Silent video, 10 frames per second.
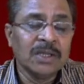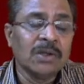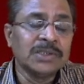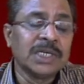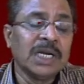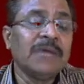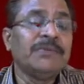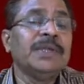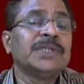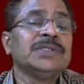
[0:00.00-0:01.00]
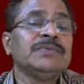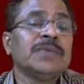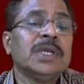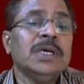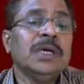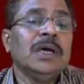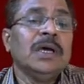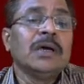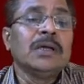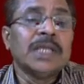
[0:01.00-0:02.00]
a logical definition.
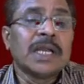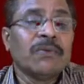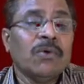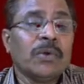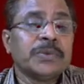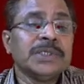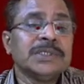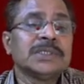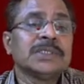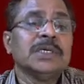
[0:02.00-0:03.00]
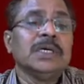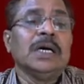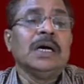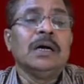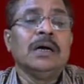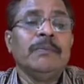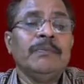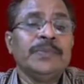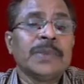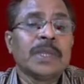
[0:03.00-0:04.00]
There are 4 options. The